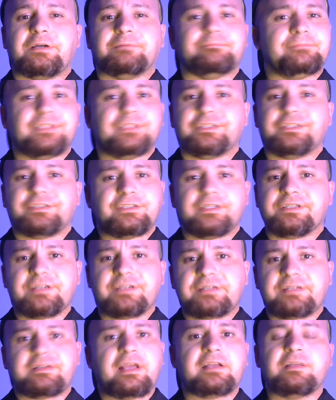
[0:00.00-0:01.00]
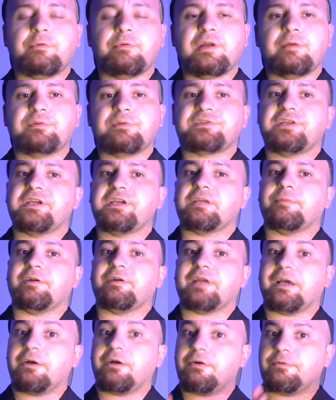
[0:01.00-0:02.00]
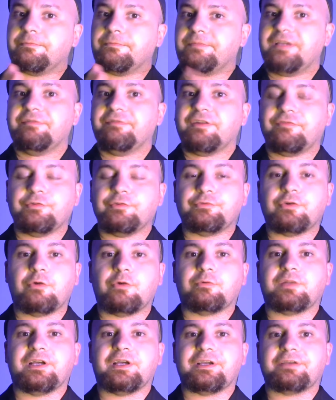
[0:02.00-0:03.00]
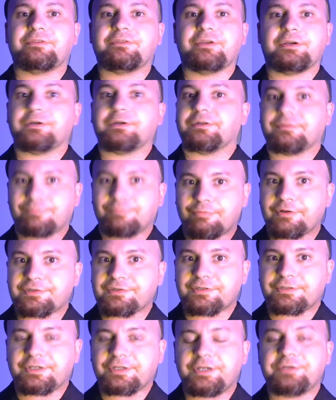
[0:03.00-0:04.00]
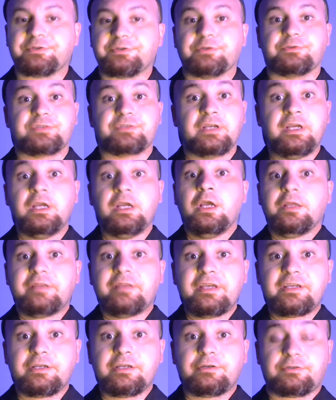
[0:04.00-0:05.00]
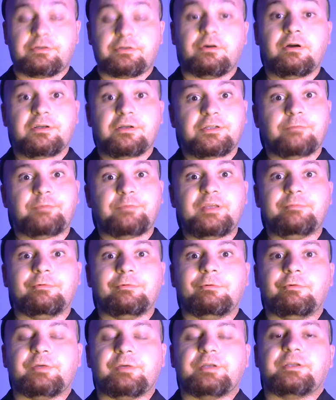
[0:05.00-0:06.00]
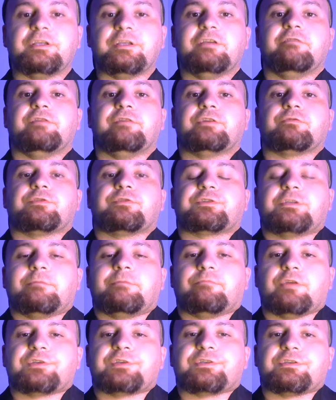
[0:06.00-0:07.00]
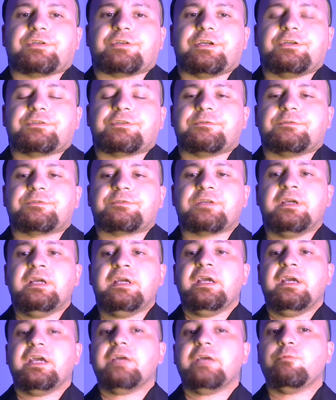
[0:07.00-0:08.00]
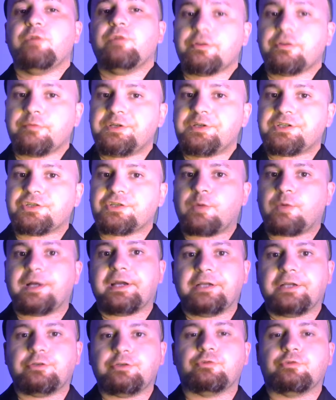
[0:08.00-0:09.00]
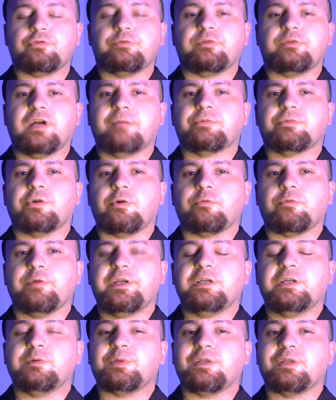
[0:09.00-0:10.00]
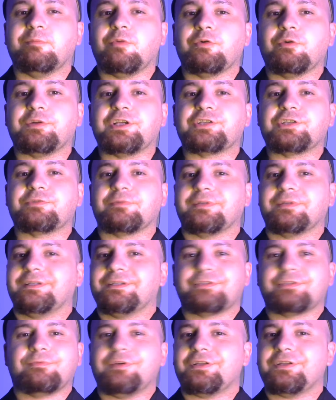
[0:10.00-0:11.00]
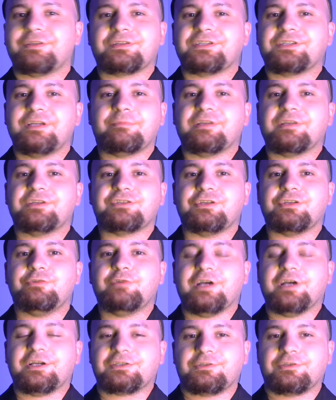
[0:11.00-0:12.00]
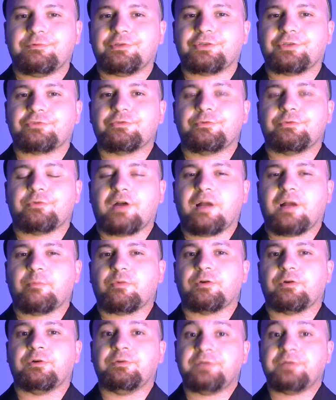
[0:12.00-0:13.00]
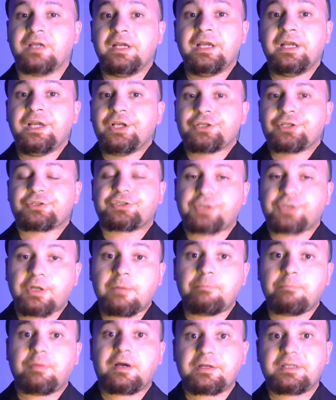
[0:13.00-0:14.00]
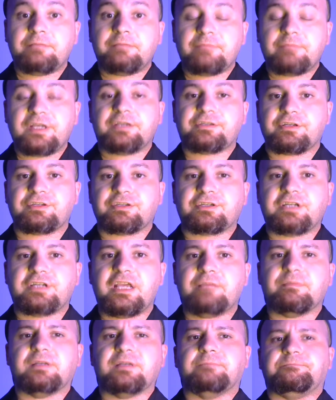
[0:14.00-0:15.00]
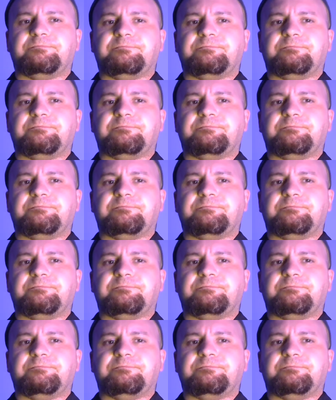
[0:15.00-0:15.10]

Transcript: it's exactly what I was saying about how even if you don't like their presentations, they can talk to people who can give interesting presentations. And one of the reasons why I do True Crime Talk Radio in the mornings is one of the same things that you guys do in the true crime world. Somebody makes a statement,